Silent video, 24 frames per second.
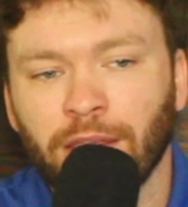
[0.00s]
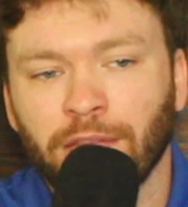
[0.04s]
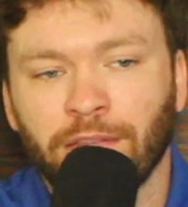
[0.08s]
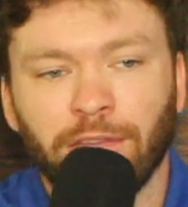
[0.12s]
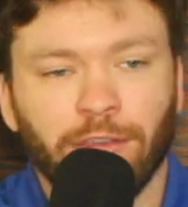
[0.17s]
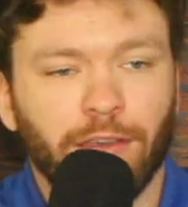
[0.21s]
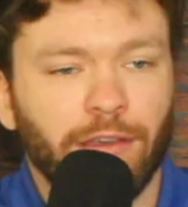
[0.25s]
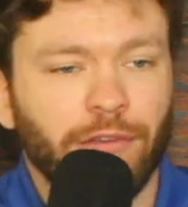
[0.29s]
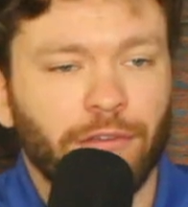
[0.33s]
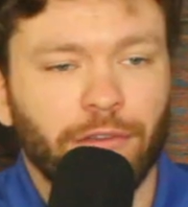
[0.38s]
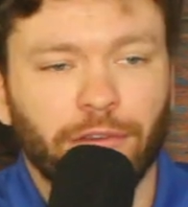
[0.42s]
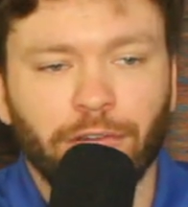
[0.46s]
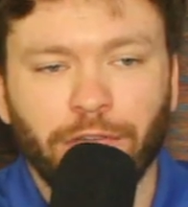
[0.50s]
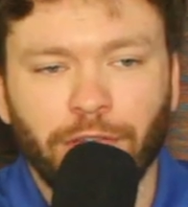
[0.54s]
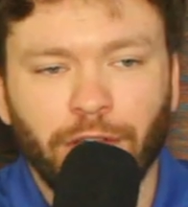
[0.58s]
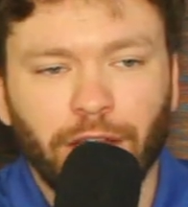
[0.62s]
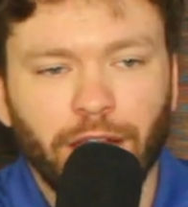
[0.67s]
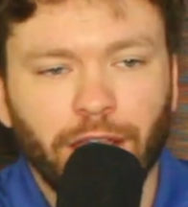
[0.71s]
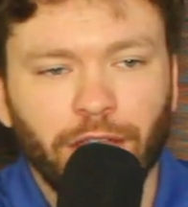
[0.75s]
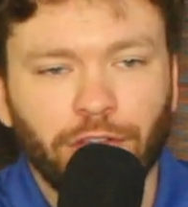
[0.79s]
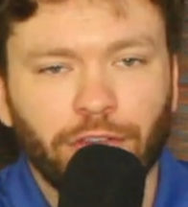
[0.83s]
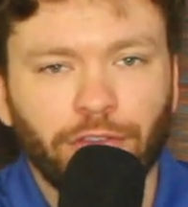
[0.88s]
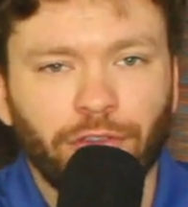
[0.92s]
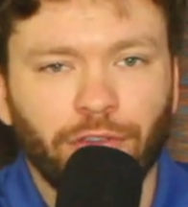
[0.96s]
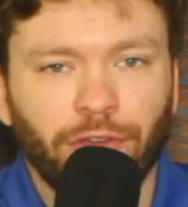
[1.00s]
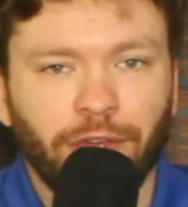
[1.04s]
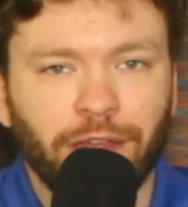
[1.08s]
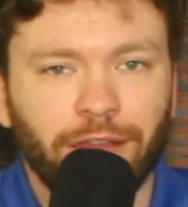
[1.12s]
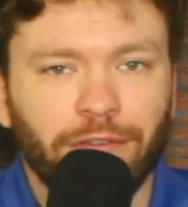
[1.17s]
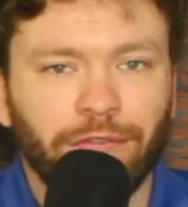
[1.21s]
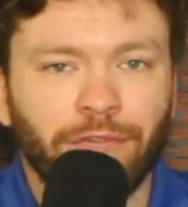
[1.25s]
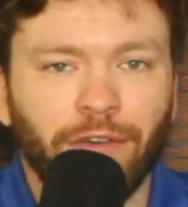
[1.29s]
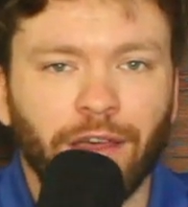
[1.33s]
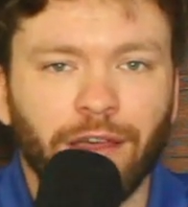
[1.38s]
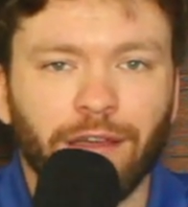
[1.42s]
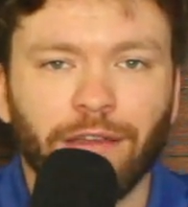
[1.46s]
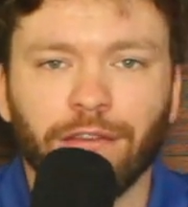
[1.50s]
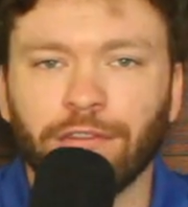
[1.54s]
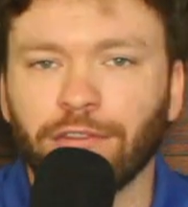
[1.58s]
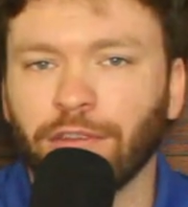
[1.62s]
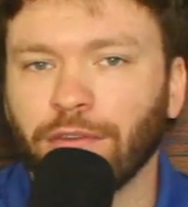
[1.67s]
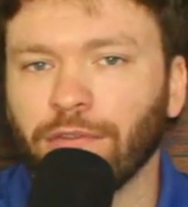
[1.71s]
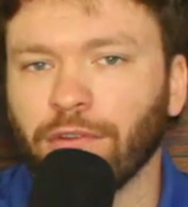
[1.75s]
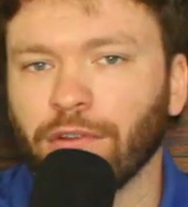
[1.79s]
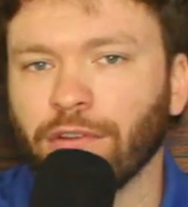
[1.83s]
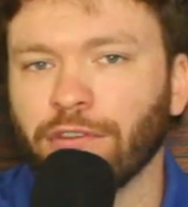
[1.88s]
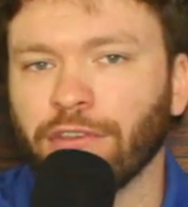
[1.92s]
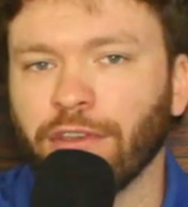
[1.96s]
tailored financial advice,
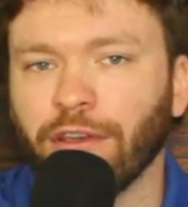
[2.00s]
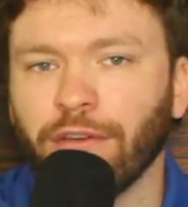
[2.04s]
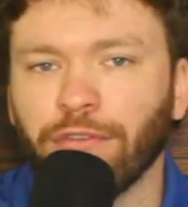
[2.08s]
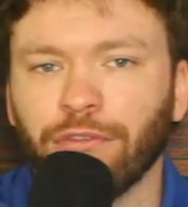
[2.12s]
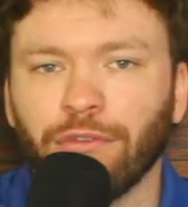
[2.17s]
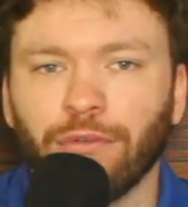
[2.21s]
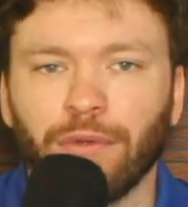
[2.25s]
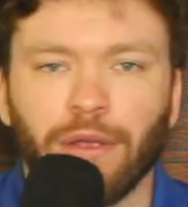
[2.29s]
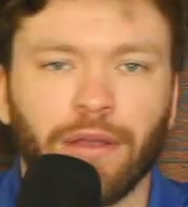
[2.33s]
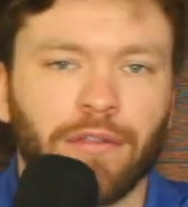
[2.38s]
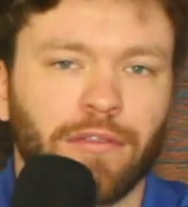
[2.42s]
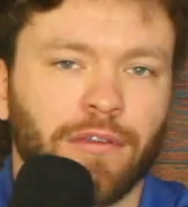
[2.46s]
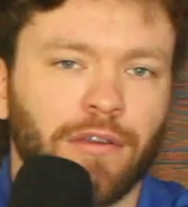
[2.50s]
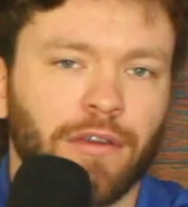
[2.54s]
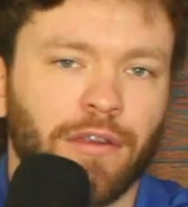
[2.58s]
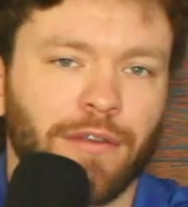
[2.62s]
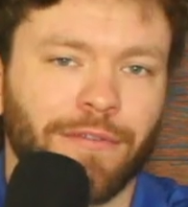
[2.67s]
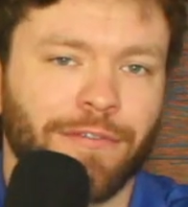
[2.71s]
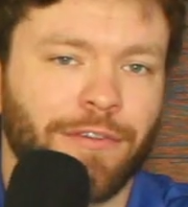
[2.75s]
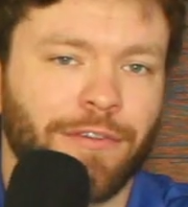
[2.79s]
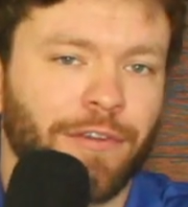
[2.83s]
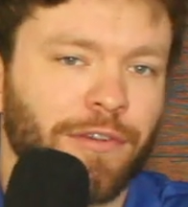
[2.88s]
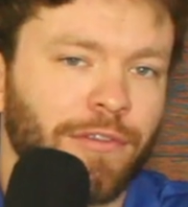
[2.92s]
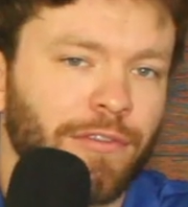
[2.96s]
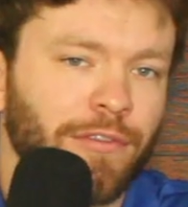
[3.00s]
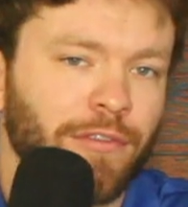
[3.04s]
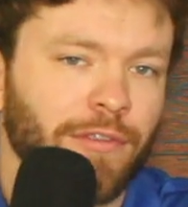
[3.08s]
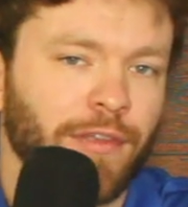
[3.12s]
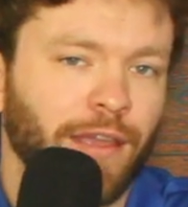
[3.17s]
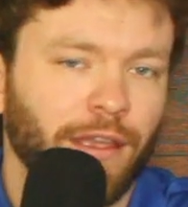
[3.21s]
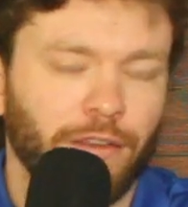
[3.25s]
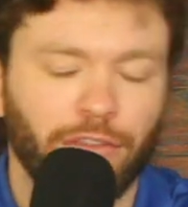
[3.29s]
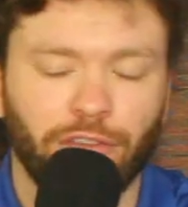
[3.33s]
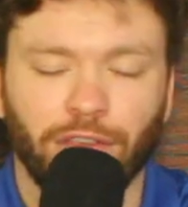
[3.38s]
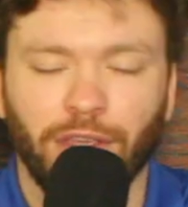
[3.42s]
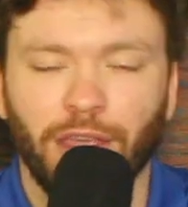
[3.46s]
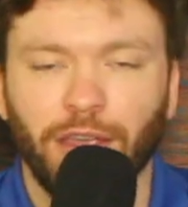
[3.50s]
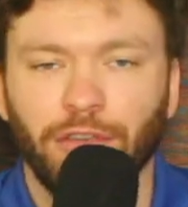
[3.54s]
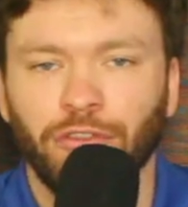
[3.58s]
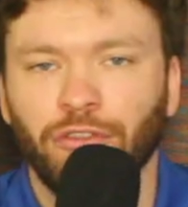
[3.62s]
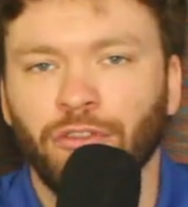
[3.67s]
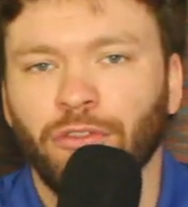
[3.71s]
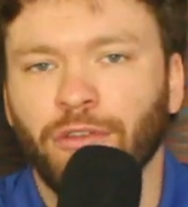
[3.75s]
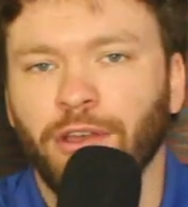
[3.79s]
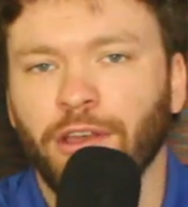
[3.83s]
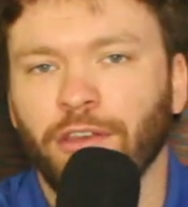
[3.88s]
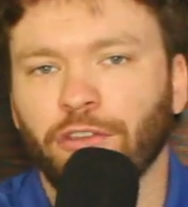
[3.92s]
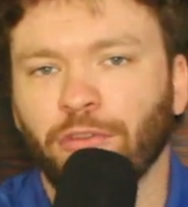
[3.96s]
if you're self-directed, if you're into the
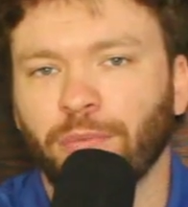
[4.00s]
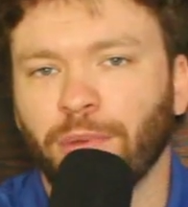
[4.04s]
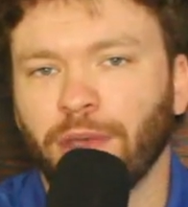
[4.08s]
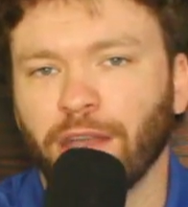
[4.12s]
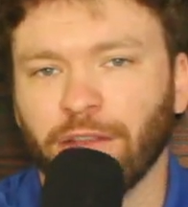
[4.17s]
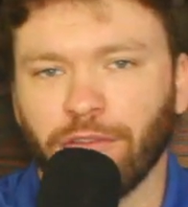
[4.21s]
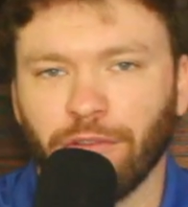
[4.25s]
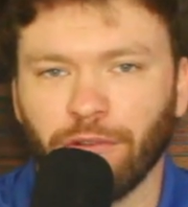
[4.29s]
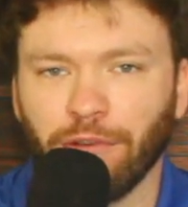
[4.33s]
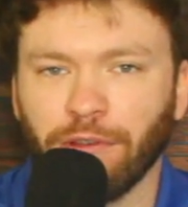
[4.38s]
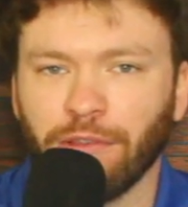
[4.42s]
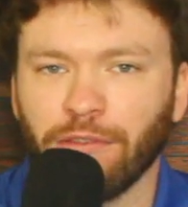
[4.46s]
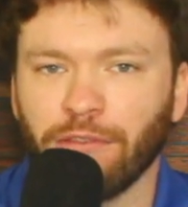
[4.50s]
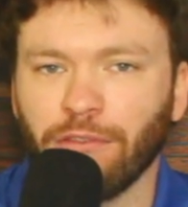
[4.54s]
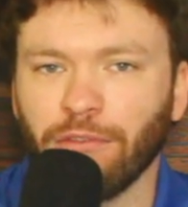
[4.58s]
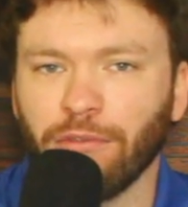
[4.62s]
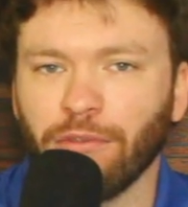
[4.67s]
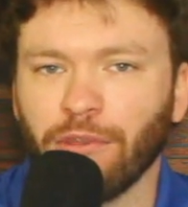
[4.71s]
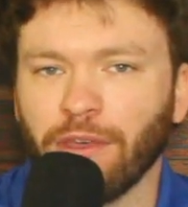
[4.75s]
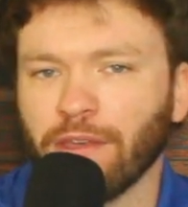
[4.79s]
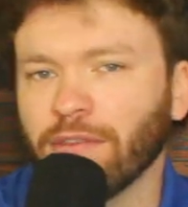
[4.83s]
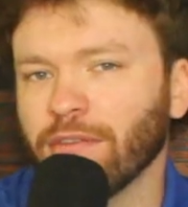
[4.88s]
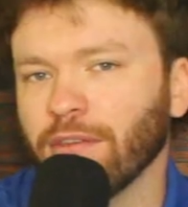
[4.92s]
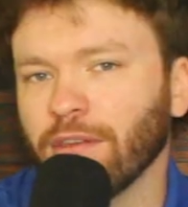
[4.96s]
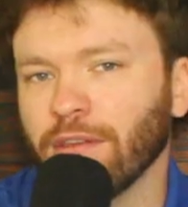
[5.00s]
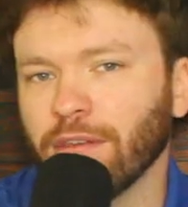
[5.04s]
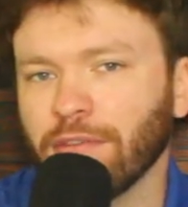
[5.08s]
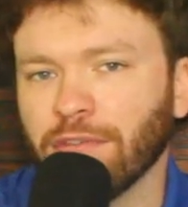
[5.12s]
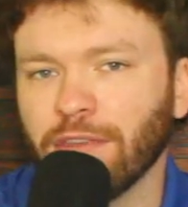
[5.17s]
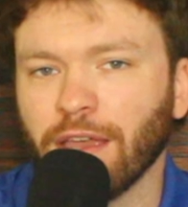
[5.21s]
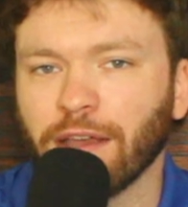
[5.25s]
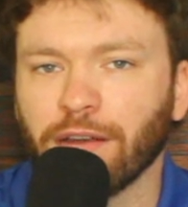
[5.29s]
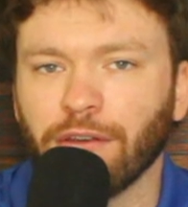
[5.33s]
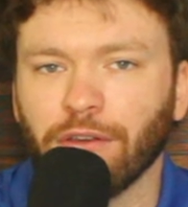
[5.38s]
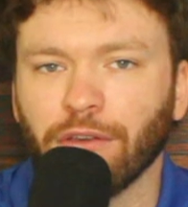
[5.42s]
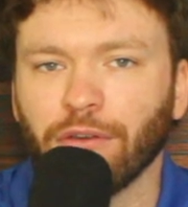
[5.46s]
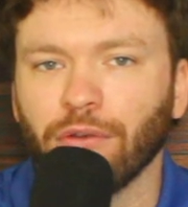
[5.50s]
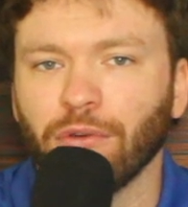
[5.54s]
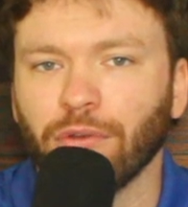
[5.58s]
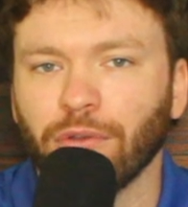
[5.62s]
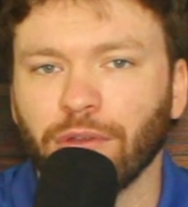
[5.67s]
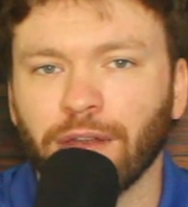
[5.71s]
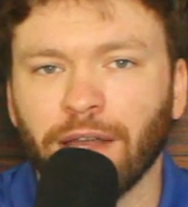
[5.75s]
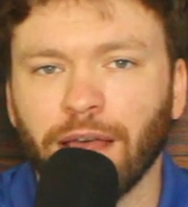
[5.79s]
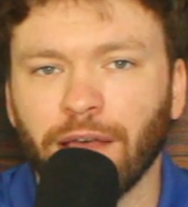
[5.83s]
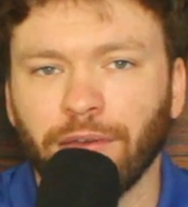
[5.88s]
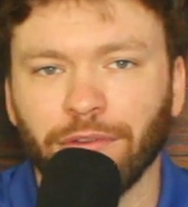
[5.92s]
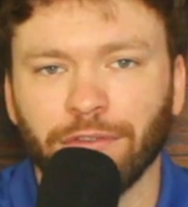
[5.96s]
educational aspect or into like the technical
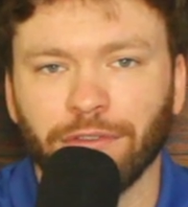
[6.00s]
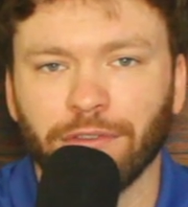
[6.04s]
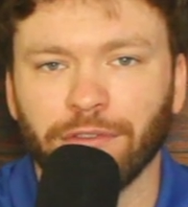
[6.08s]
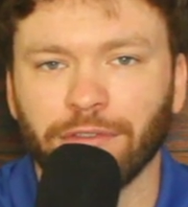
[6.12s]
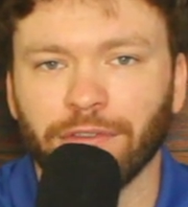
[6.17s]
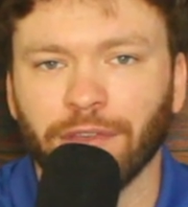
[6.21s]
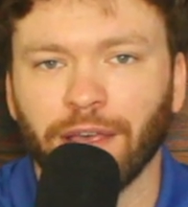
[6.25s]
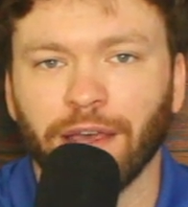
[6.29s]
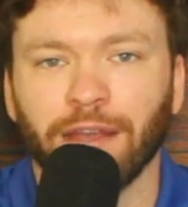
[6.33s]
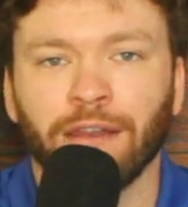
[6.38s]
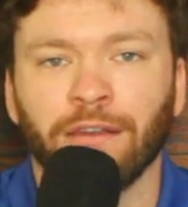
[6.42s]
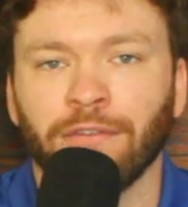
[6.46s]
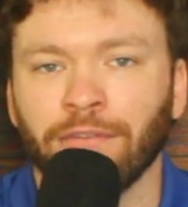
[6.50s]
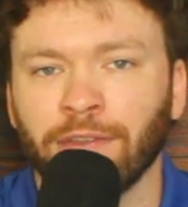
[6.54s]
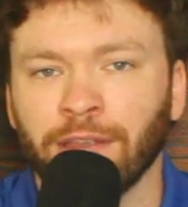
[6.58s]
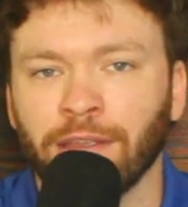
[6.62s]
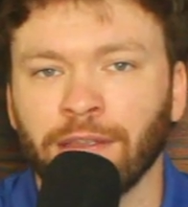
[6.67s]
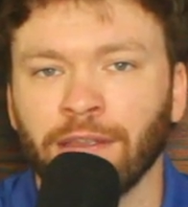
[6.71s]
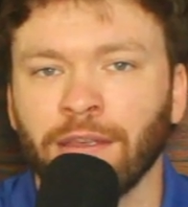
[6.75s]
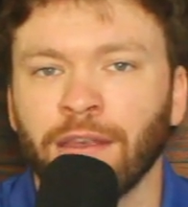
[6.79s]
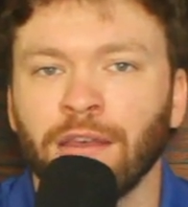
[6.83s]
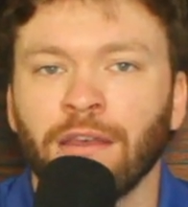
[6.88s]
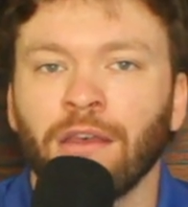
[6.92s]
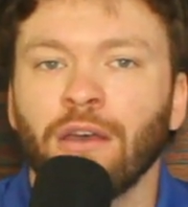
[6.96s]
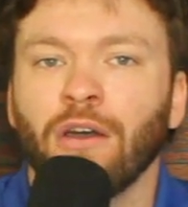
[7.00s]
analysis side of it.